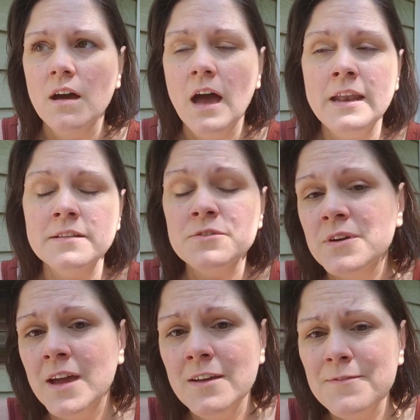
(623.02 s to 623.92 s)
And it's
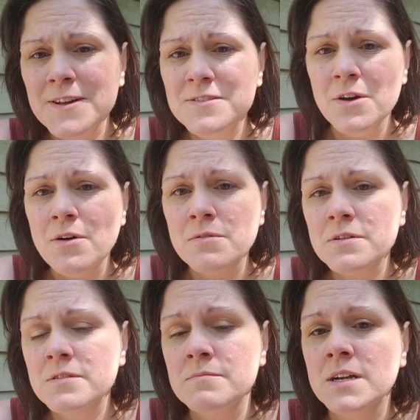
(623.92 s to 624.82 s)
okay if I don't,
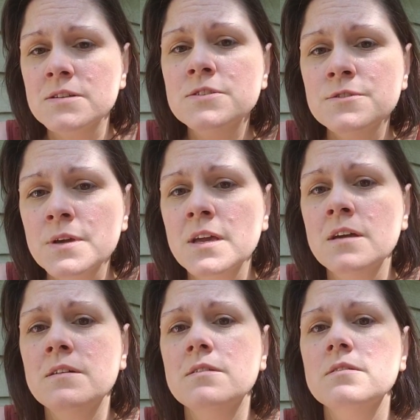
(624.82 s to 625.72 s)
because I'm not doing
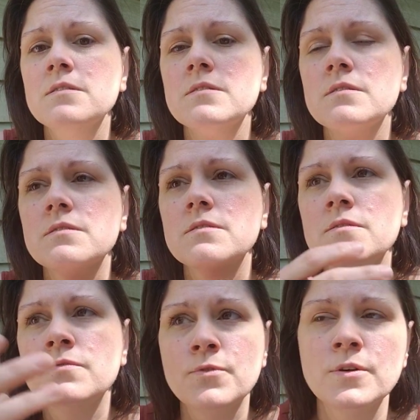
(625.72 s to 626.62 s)
it
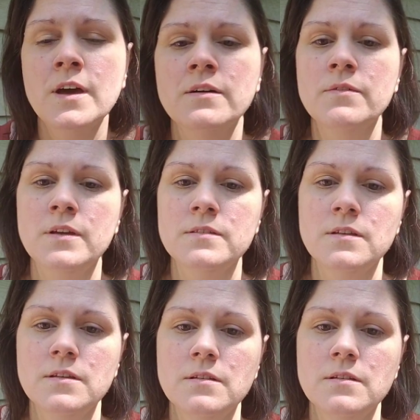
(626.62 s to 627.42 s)
for that reason.